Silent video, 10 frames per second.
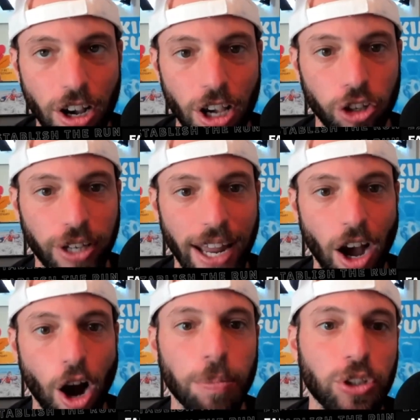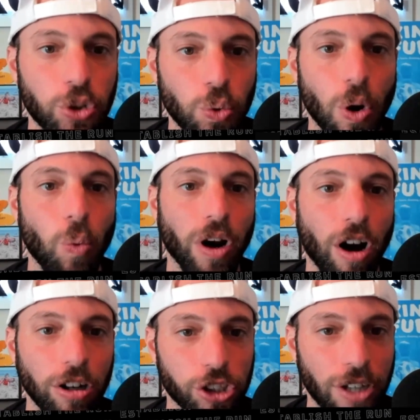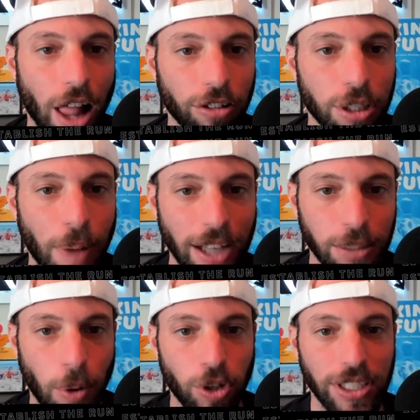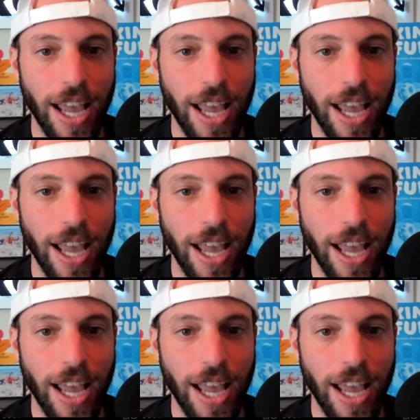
You'll get up to $100 deposit bonus